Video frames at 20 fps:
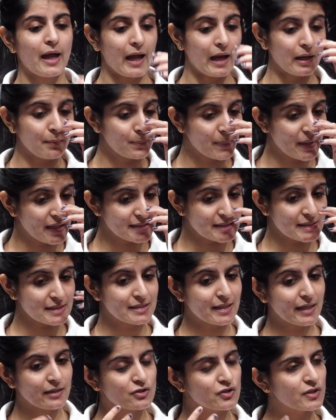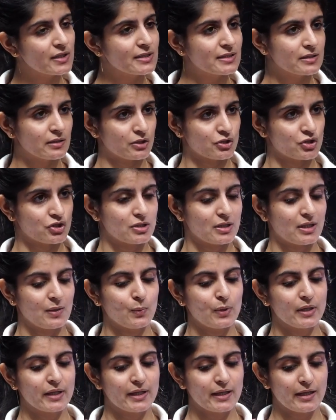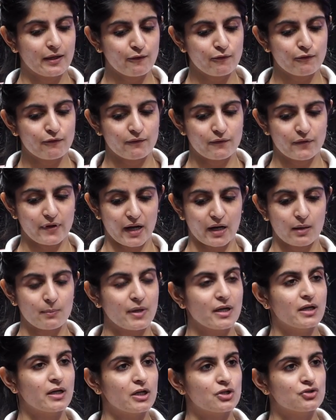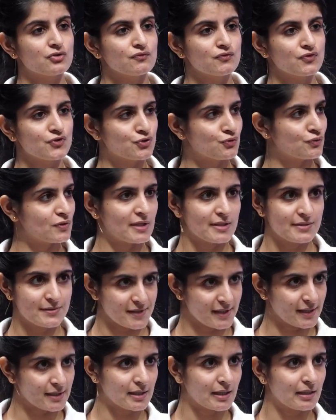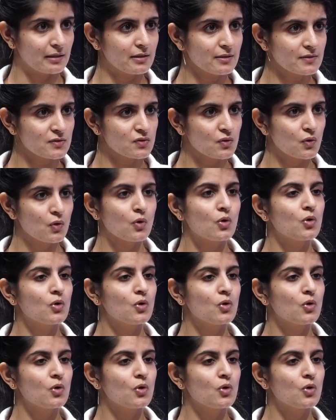and basis that research, they will give recommendations to these retailers